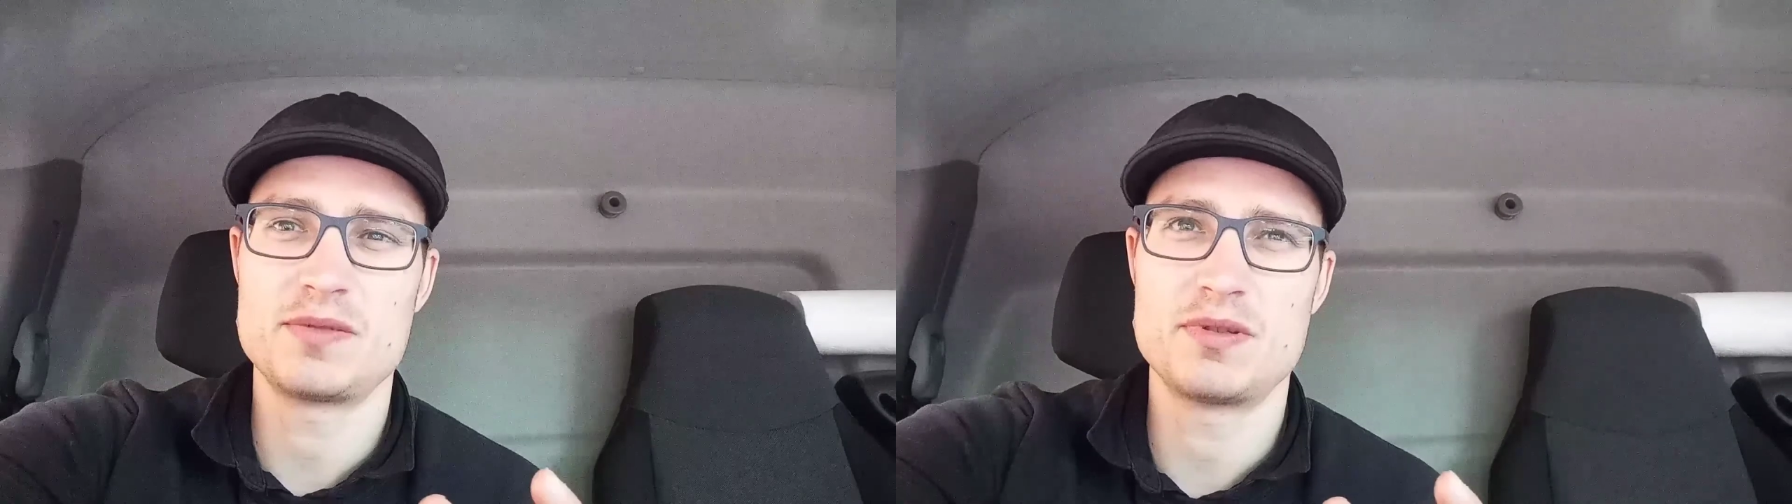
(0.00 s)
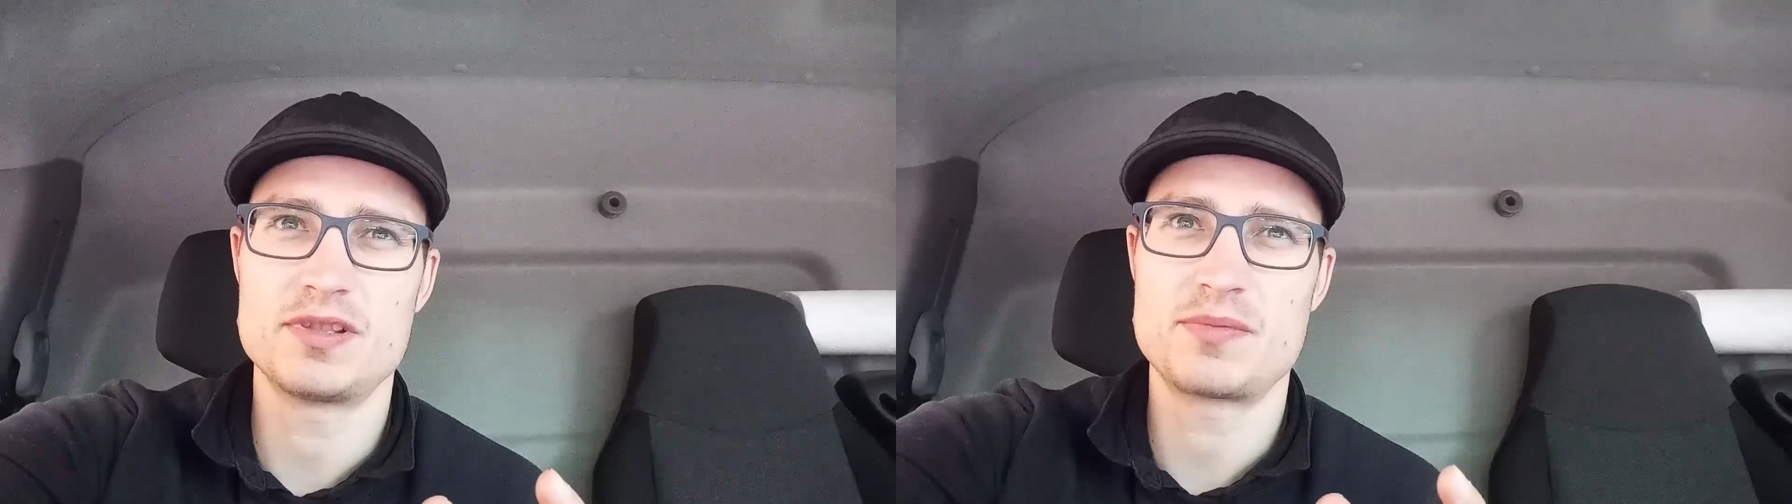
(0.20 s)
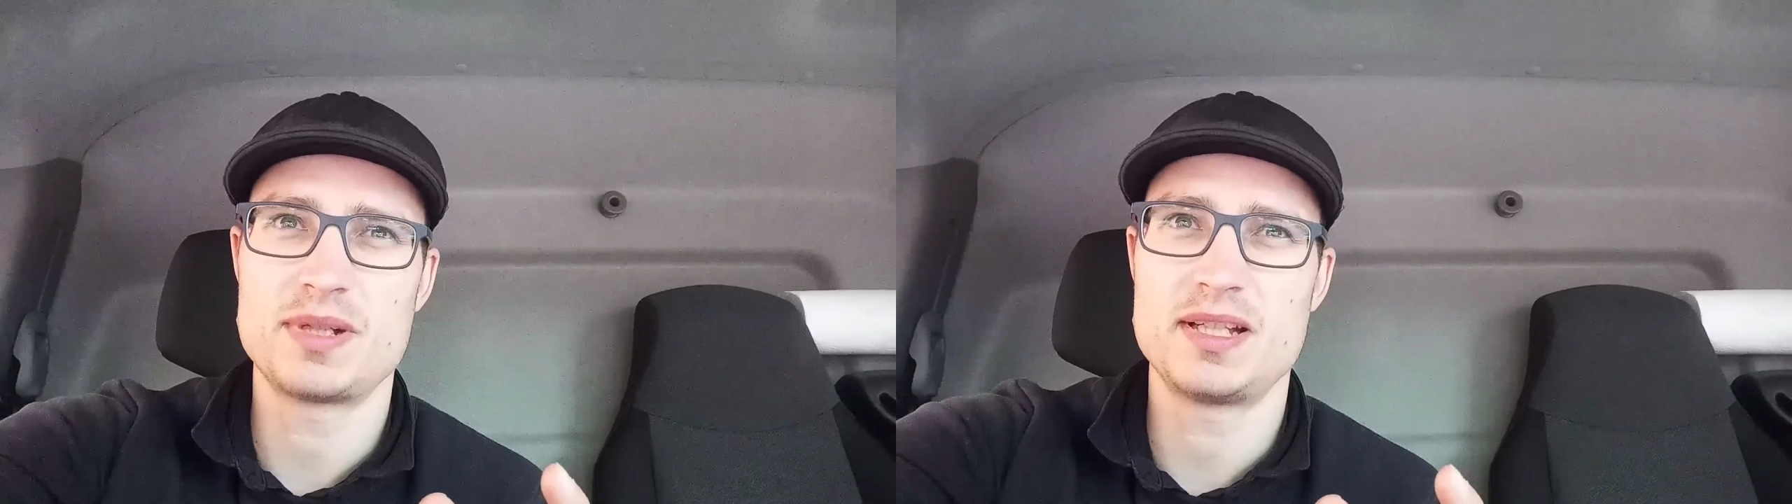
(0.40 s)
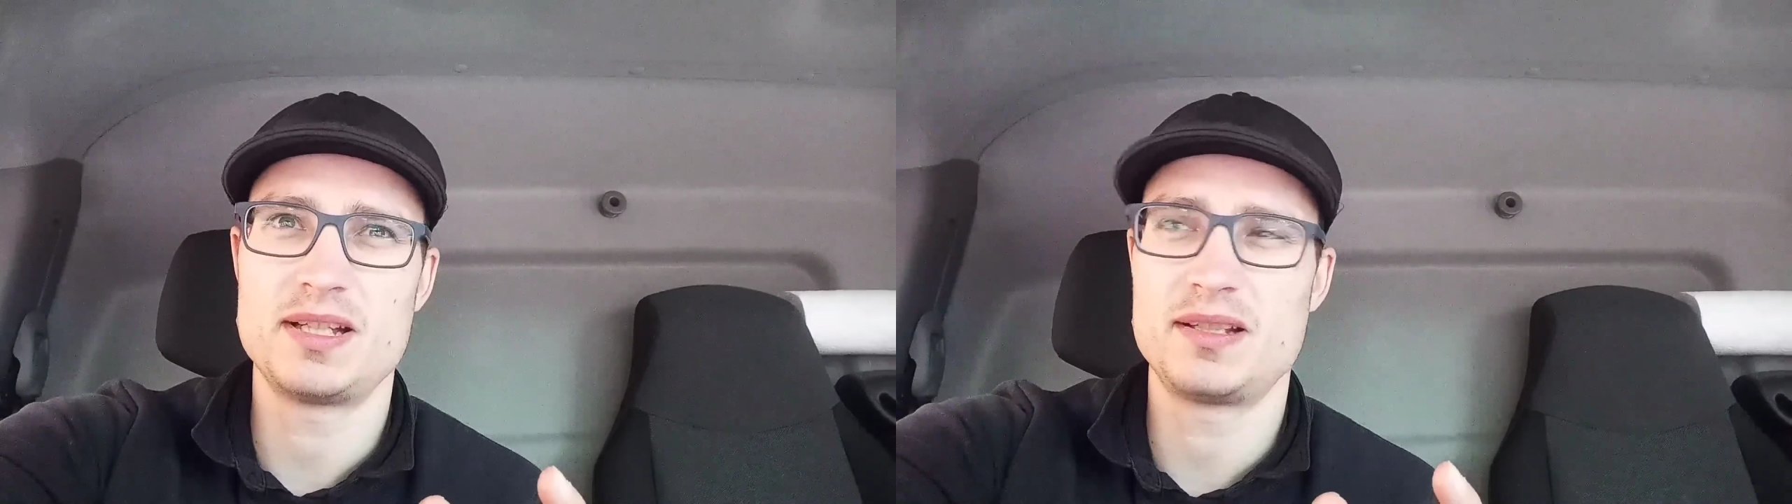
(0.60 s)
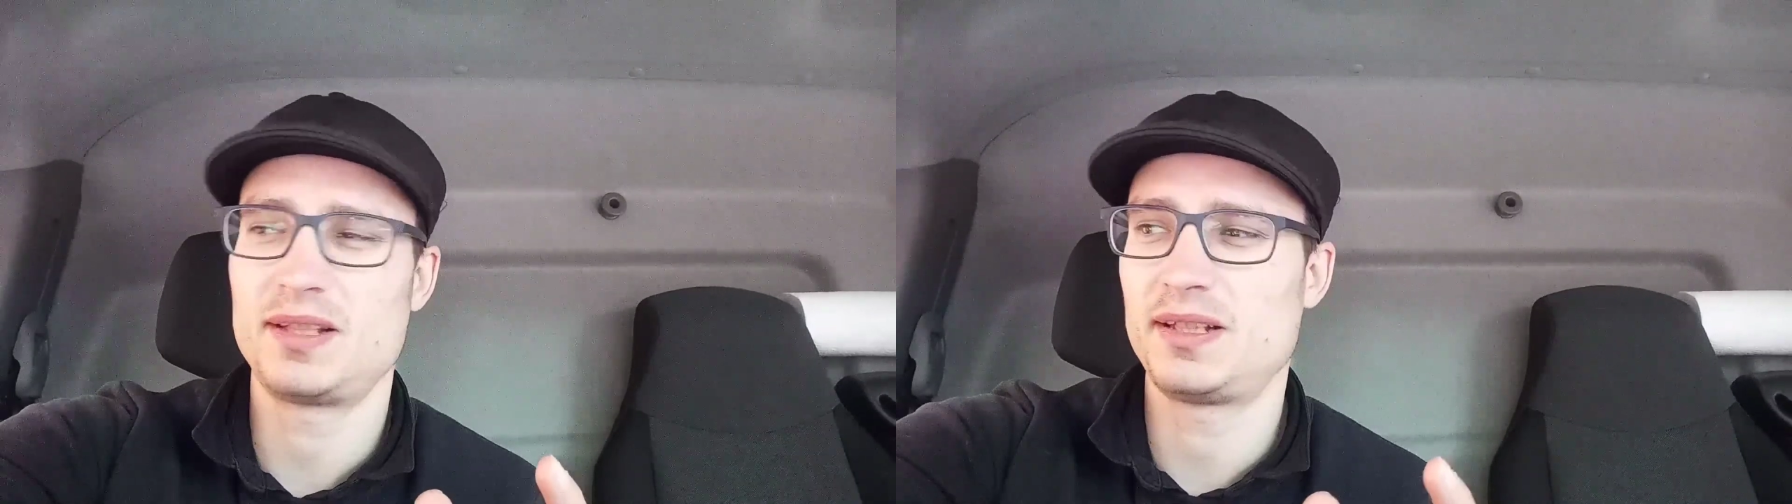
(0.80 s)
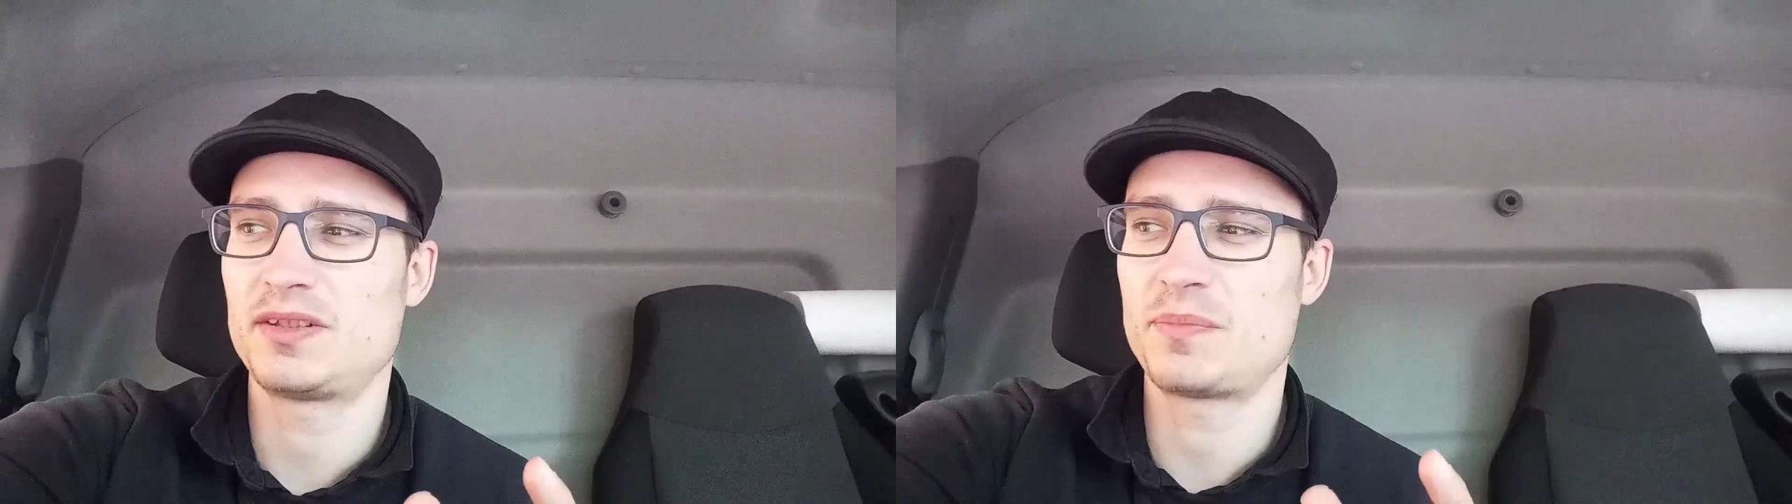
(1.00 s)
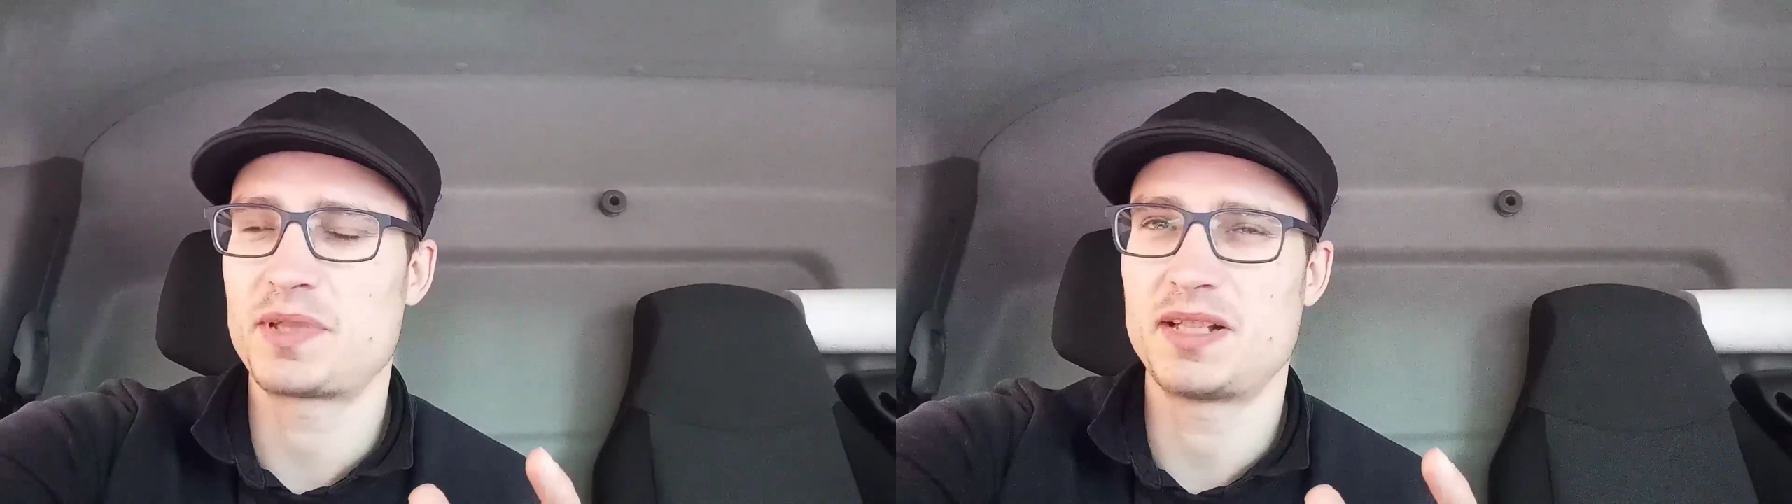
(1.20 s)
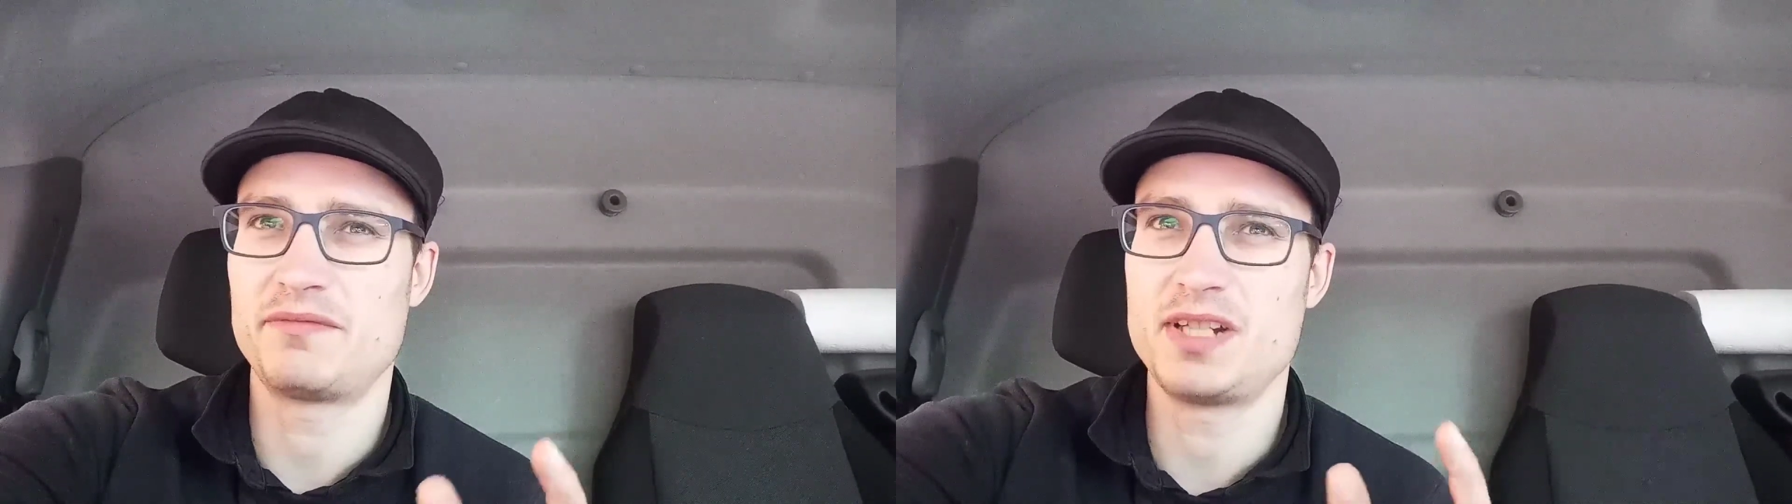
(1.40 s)
ones where it's
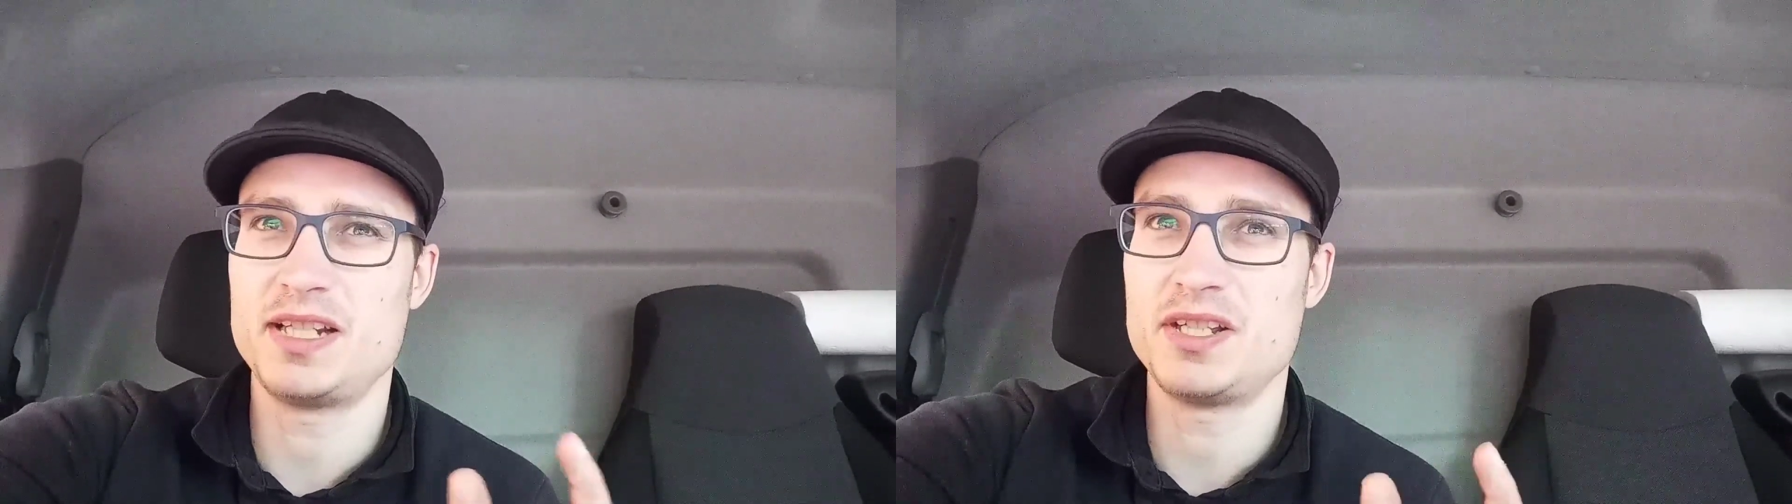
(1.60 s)
obviously like really